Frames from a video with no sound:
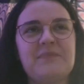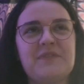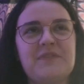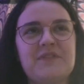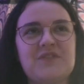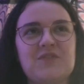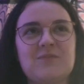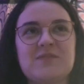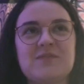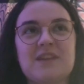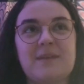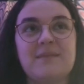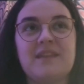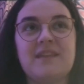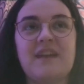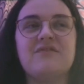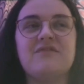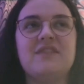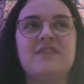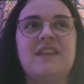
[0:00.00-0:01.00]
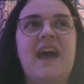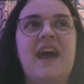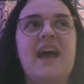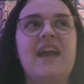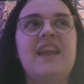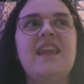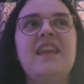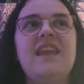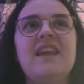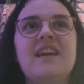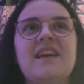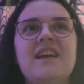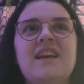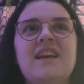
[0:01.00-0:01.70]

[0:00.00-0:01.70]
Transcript: sometimes every day,